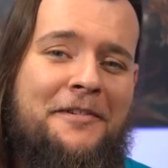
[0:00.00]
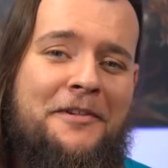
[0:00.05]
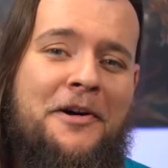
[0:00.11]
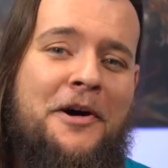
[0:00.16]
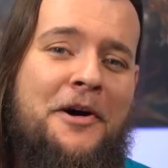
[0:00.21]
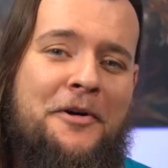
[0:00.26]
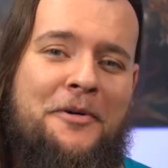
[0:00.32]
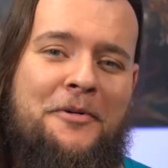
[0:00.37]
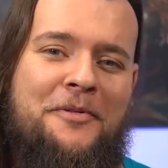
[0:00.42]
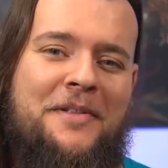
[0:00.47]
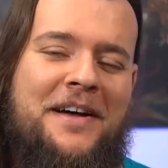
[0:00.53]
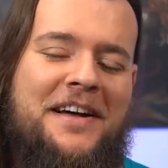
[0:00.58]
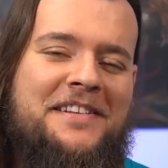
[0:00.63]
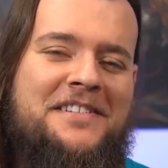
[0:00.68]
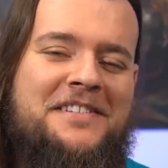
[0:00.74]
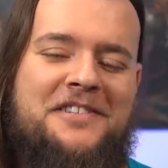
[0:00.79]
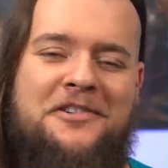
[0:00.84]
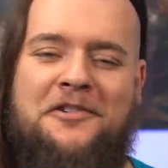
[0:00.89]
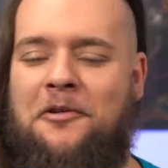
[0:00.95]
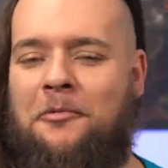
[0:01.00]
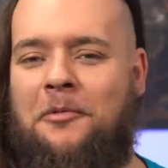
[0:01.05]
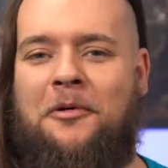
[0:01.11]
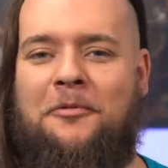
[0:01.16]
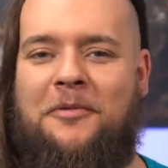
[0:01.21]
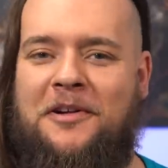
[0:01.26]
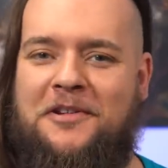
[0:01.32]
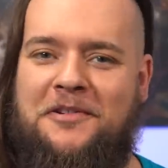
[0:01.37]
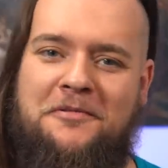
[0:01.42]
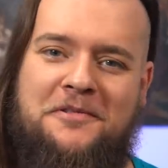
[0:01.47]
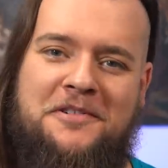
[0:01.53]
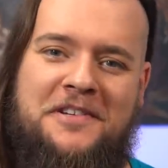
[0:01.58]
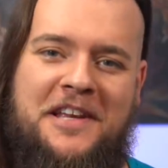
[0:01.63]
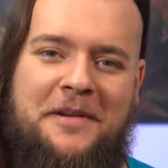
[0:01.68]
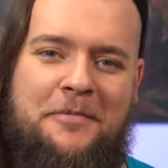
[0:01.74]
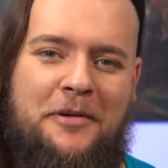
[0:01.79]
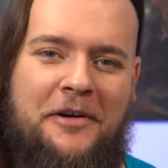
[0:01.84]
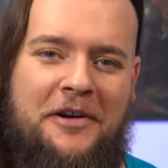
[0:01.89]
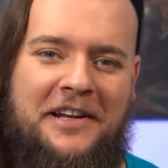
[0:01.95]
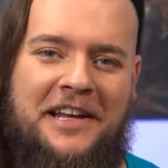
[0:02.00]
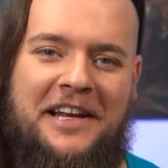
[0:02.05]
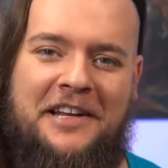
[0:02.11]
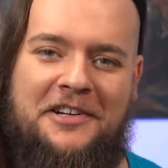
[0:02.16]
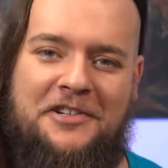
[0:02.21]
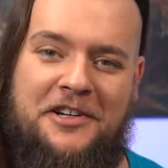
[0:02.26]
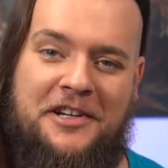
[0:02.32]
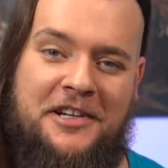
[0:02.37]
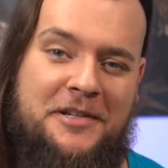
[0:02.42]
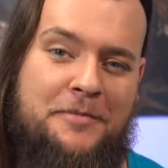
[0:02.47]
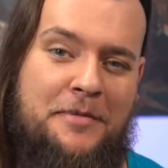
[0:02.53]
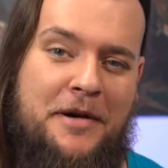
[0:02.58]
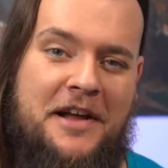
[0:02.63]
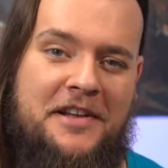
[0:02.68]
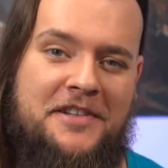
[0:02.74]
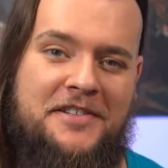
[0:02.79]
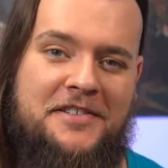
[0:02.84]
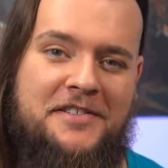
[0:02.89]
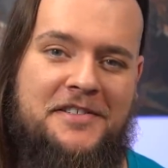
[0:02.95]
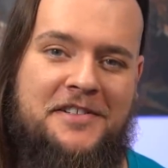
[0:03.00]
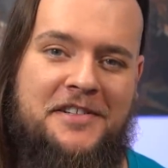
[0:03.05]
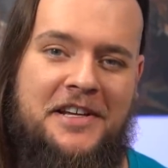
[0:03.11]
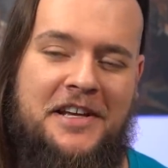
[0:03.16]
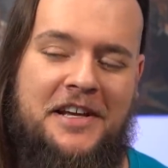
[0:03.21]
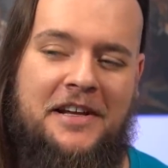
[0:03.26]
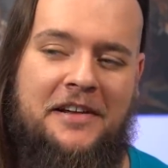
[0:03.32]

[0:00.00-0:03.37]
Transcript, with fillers: No, that's not what Russell's teapot analogy expresses.